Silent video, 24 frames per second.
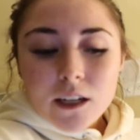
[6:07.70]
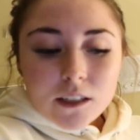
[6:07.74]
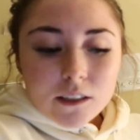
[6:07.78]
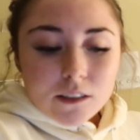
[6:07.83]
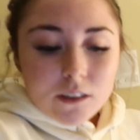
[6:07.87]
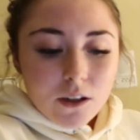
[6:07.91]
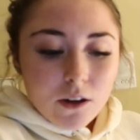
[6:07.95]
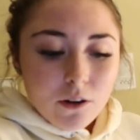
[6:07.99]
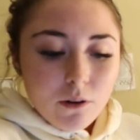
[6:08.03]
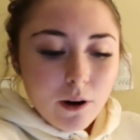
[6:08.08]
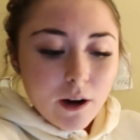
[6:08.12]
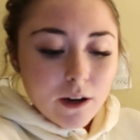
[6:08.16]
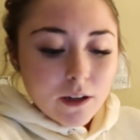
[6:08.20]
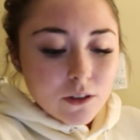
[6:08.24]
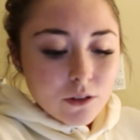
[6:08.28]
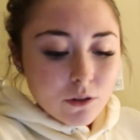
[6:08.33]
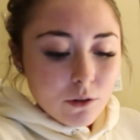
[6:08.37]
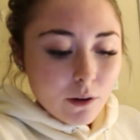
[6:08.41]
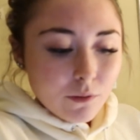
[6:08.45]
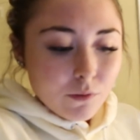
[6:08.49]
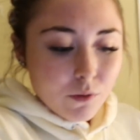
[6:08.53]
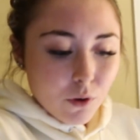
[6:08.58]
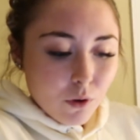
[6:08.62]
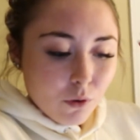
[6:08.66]
So I
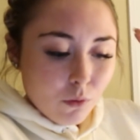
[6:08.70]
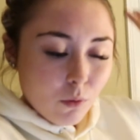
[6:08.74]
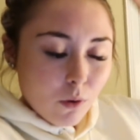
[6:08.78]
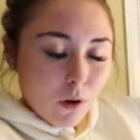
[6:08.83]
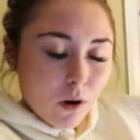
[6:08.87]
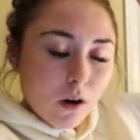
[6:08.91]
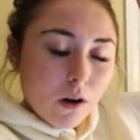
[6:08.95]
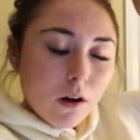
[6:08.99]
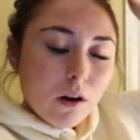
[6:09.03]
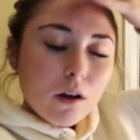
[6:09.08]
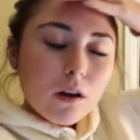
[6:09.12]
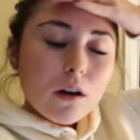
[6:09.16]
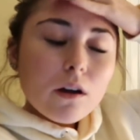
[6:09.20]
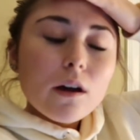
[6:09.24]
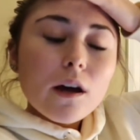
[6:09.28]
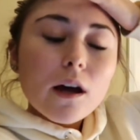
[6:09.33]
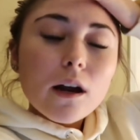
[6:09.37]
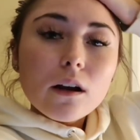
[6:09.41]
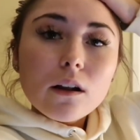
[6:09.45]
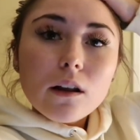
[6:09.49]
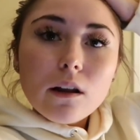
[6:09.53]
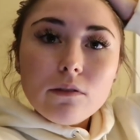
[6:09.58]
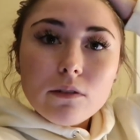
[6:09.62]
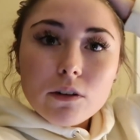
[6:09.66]
do have to go to work at
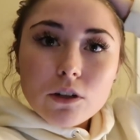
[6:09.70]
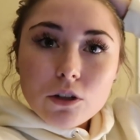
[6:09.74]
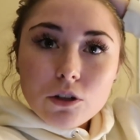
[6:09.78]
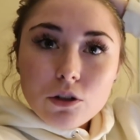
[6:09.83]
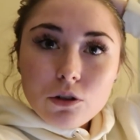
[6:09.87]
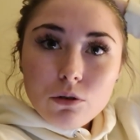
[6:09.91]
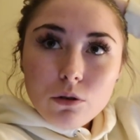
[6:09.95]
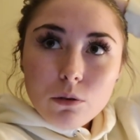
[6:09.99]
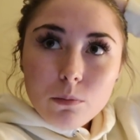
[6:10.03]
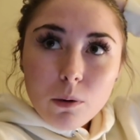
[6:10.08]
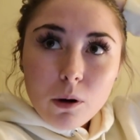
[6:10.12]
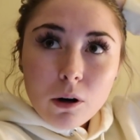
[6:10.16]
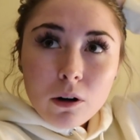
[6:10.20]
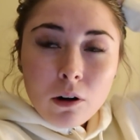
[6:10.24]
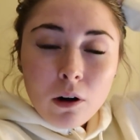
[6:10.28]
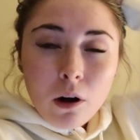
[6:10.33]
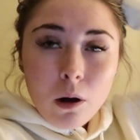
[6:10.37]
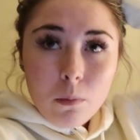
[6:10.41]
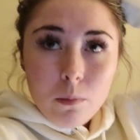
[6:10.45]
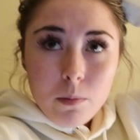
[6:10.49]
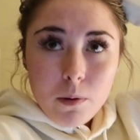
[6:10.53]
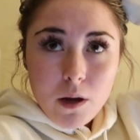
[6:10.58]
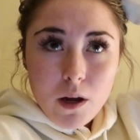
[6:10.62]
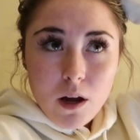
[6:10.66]
11 to 2 tomorrow.
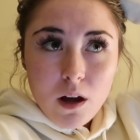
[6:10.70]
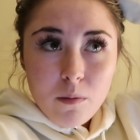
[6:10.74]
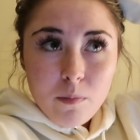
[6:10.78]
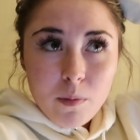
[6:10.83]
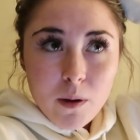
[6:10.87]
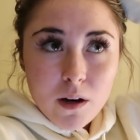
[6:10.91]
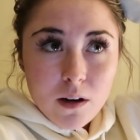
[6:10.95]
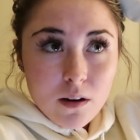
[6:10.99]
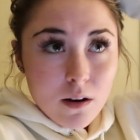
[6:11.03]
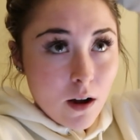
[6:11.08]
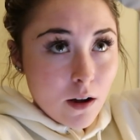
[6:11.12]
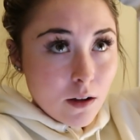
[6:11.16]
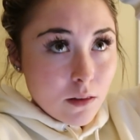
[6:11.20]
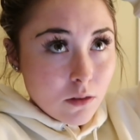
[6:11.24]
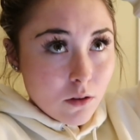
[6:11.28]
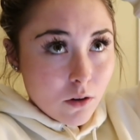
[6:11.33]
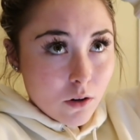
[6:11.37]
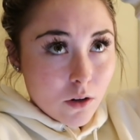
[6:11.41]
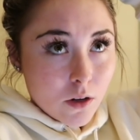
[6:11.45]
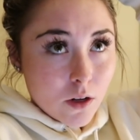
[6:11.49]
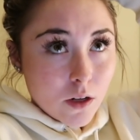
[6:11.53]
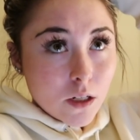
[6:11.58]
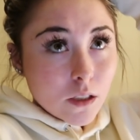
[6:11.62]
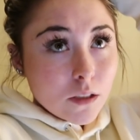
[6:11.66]
I'll be up at
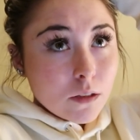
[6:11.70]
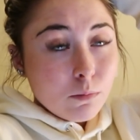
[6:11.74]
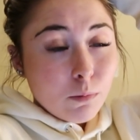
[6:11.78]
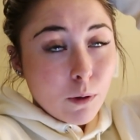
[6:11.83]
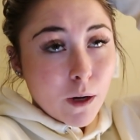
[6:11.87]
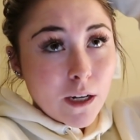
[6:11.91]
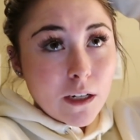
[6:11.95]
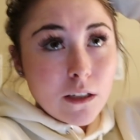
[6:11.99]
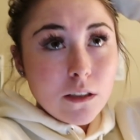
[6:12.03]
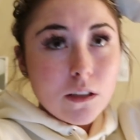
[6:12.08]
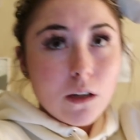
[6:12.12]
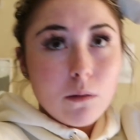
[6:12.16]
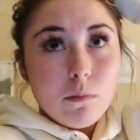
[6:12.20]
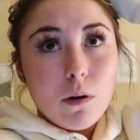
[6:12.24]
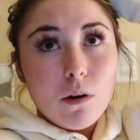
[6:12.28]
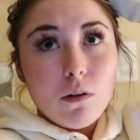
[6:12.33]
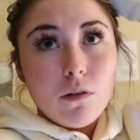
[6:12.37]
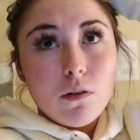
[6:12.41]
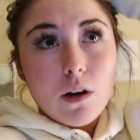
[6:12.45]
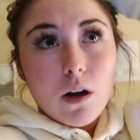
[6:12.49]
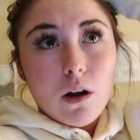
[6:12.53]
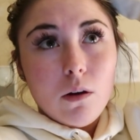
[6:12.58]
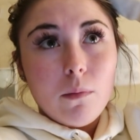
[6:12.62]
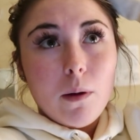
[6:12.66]
9:30 because Brandon's coming
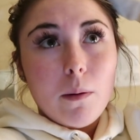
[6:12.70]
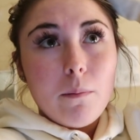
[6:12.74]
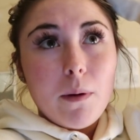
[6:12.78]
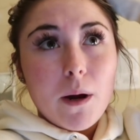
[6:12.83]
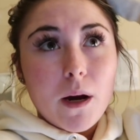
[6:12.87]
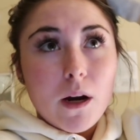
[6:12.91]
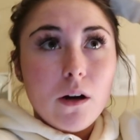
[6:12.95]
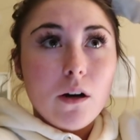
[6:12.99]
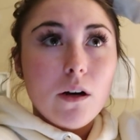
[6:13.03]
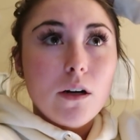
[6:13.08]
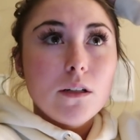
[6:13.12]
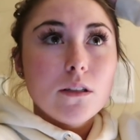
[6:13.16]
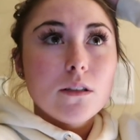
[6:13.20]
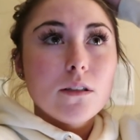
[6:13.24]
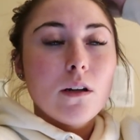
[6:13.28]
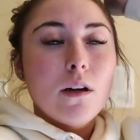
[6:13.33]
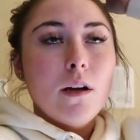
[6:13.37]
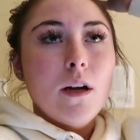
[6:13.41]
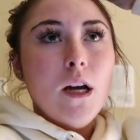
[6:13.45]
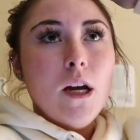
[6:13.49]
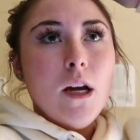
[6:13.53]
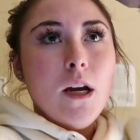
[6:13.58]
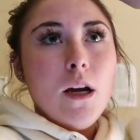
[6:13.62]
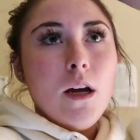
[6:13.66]
over to help my parents.
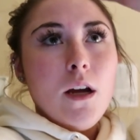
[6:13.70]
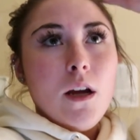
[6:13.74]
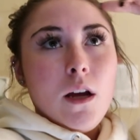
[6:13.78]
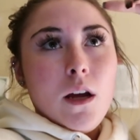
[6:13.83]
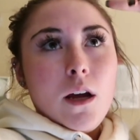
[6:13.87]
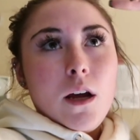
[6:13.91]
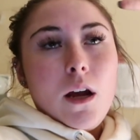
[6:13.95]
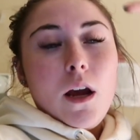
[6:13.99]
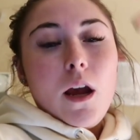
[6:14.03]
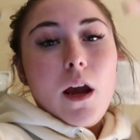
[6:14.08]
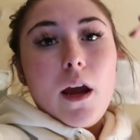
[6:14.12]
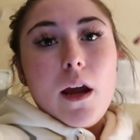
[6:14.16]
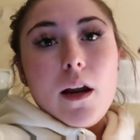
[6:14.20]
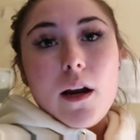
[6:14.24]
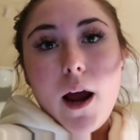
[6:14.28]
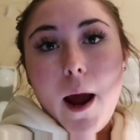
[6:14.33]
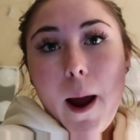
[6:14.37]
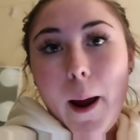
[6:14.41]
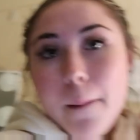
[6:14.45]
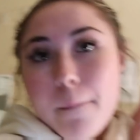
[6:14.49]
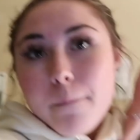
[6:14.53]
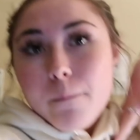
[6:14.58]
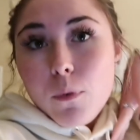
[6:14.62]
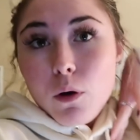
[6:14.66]
And
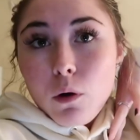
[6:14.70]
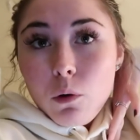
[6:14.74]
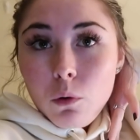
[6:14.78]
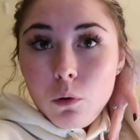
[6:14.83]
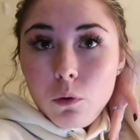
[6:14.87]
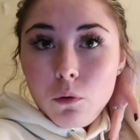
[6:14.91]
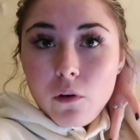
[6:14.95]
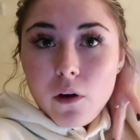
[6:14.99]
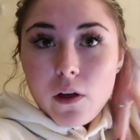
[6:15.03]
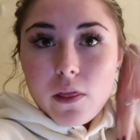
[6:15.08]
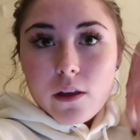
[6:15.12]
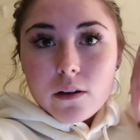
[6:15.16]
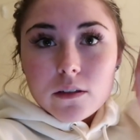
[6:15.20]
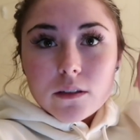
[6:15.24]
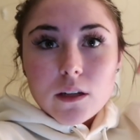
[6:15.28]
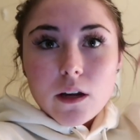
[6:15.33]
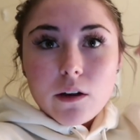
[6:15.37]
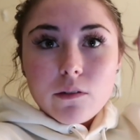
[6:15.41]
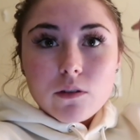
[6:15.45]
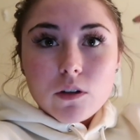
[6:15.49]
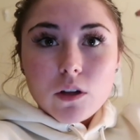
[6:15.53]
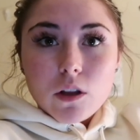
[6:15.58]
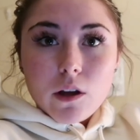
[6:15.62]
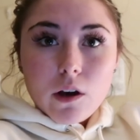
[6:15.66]
I move the
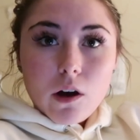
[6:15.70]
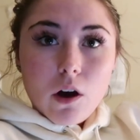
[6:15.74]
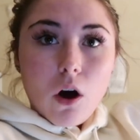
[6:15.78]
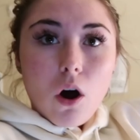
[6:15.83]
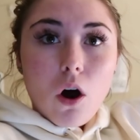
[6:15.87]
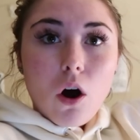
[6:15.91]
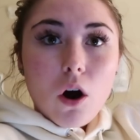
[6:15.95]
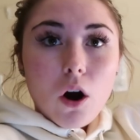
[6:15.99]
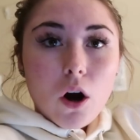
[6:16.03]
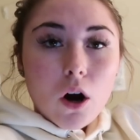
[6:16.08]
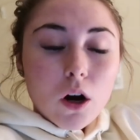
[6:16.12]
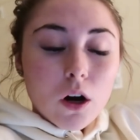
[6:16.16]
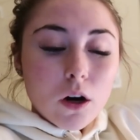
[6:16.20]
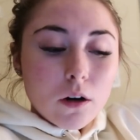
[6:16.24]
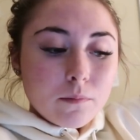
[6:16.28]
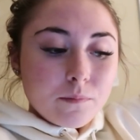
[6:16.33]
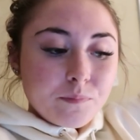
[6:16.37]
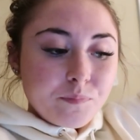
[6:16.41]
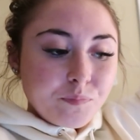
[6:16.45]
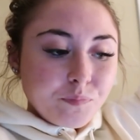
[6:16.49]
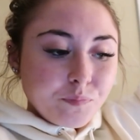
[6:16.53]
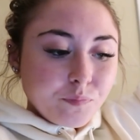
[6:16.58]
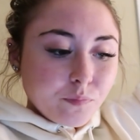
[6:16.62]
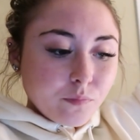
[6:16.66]
stuff to the car.
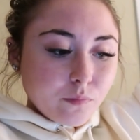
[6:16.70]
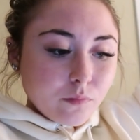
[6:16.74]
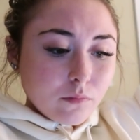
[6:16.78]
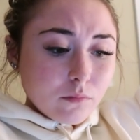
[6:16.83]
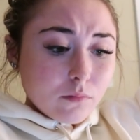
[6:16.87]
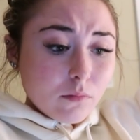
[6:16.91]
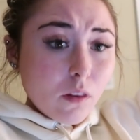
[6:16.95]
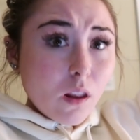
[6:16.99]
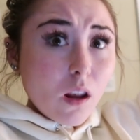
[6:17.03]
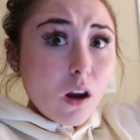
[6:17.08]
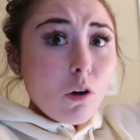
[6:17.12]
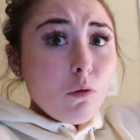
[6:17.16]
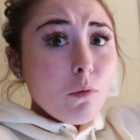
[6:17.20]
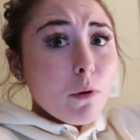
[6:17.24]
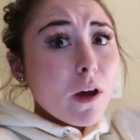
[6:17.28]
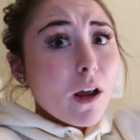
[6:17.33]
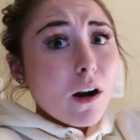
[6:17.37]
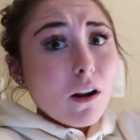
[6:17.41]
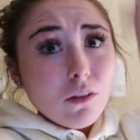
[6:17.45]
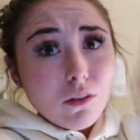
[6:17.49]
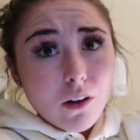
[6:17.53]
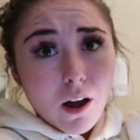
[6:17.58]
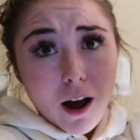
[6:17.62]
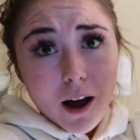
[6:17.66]
We got
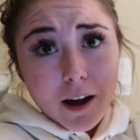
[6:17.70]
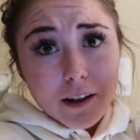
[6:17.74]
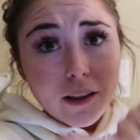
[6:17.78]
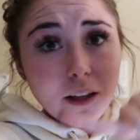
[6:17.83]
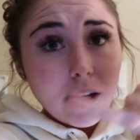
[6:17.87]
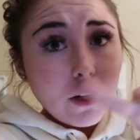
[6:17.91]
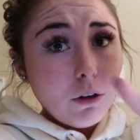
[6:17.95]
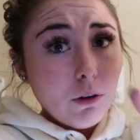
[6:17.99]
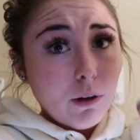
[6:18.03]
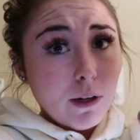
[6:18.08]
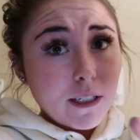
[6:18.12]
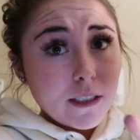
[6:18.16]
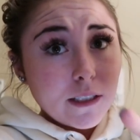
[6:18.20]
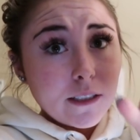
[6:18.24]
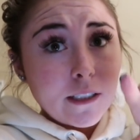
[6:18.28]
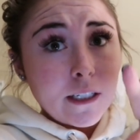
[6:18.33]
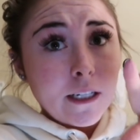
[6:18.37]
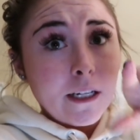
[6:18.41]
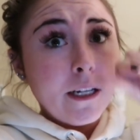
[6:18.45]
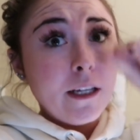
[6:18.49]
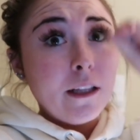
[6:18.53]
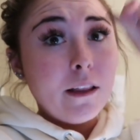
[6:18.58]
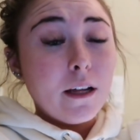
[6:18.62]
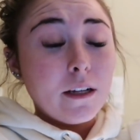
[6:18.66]
a lot that you didn't
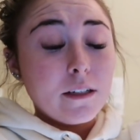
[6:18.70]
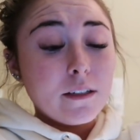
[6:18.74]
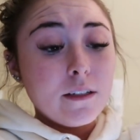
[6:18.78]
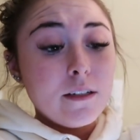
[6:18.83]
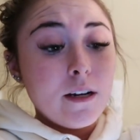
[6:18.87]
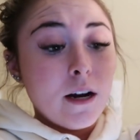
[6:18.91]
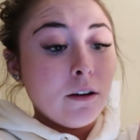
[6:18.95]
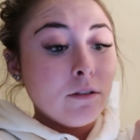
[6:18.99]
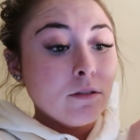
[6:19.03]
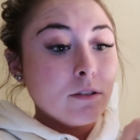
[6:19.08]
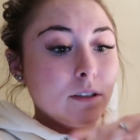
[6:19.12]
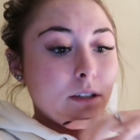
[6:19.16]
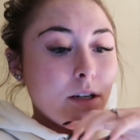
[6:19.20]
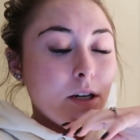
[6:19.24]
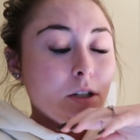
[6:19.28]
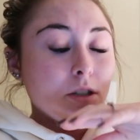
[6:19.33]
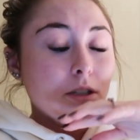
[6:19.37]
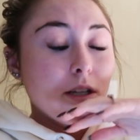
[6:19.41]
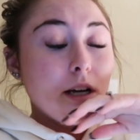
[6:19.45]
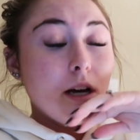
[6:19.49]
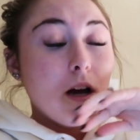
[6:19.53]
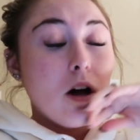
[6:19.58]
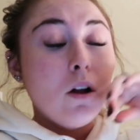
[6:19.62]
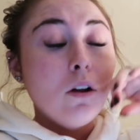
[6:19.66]
see that's downstairs,
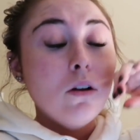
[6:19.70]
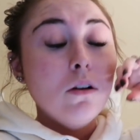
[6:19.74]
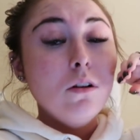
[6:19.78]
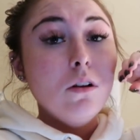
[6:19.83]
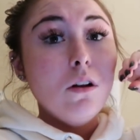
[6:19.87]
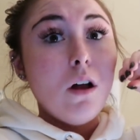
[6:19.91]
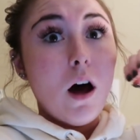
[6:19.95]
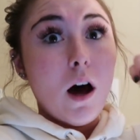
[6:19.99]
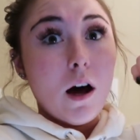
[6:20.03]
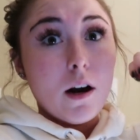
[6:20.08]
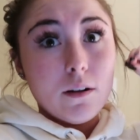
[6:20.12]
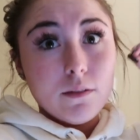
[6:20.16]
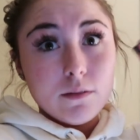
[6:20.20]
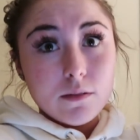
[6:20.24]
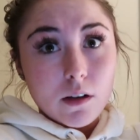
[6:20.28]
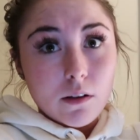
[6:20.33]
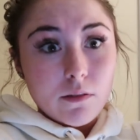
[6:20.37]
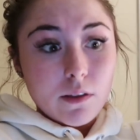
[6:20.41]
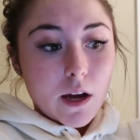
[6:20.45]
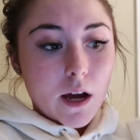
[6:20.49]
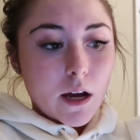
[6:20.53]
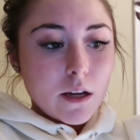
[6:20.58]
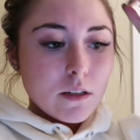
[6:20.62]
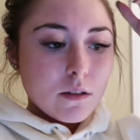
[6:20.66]
like a lot of
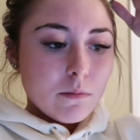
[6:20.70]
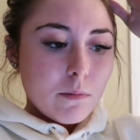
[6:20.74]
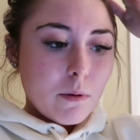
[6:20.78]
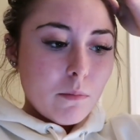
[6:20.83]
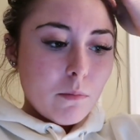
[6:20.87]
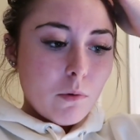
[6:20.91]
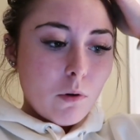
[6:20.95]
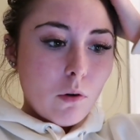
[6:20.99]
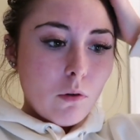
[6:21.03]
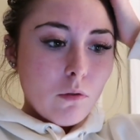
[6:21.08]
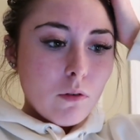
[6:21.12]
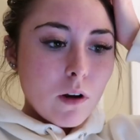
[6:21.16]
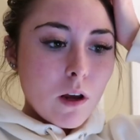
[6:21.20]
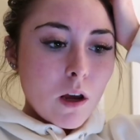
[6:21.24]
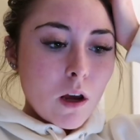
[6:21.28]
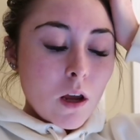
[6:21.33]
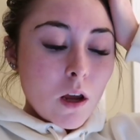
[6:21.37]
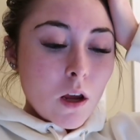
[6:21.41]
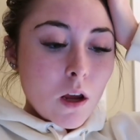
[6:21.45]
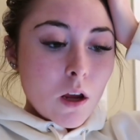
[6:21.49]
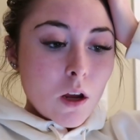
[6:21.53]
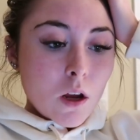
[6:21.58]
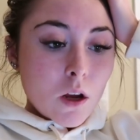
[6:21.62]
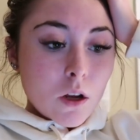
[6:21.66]
stuff that has to be moved.
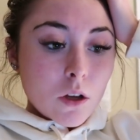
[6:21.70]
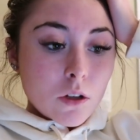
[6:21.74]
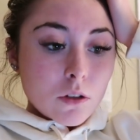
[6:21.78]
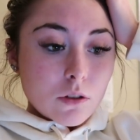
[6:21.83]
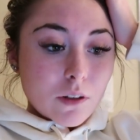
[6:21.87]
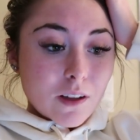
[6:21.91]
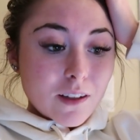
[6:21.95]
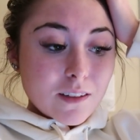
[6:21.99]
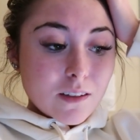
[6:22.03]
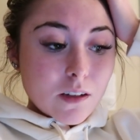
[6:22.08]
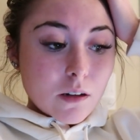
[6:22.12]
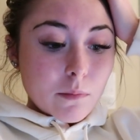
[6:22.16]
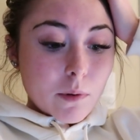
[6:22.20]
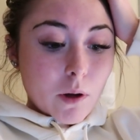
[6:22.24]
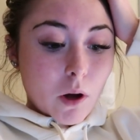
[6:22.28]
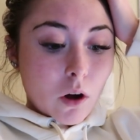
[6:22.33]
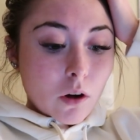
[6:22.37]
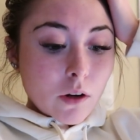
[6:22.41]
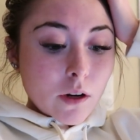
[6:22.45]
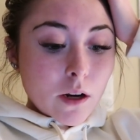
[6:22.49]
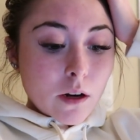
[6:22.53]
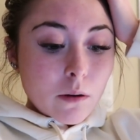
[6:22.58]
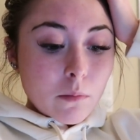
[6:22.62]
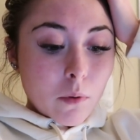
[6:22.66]
So that's gonna be
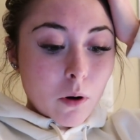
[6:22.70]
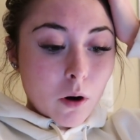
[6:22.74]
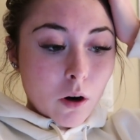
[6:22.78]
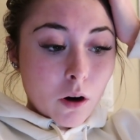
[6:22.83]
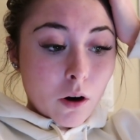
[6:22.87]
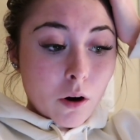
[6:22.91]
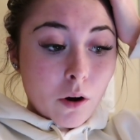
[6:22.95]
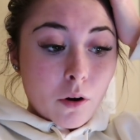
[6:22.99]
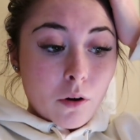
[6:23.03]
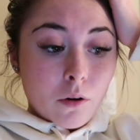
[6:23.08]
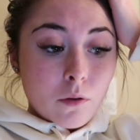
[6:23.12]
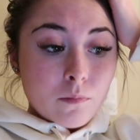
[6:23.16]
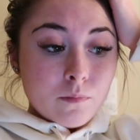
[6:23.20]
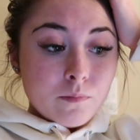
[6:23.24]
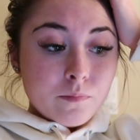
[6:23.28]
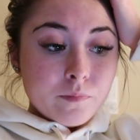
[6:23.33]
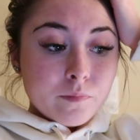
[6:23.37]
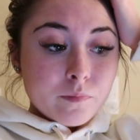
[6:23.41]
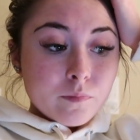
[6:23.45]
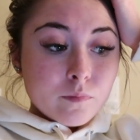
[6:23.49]
all day tomorrow